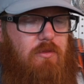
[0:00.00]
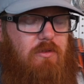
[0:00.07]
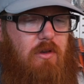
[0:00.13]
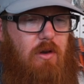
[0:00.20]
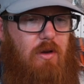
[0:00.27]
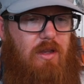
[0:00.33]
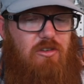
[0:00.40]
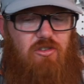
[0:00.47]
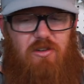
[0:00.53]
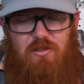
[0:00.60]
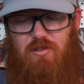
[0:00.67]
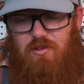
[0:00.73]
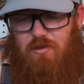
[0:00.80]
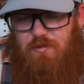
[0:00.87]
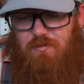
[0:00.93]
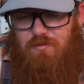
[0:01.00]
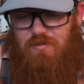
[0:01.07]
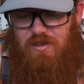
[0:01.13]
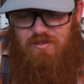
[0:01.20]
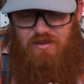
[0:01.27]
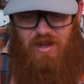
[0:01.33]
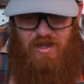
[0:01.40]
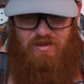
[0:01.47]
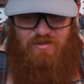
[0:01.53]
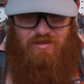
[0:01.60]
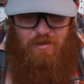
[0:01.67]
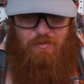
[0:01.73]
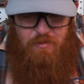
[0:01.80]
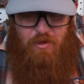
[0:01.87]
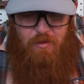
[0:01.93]
so it's just, it's not
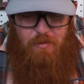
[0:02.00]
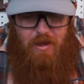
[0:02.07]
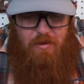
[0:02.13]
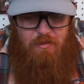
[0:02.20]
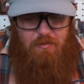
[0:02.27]
something on my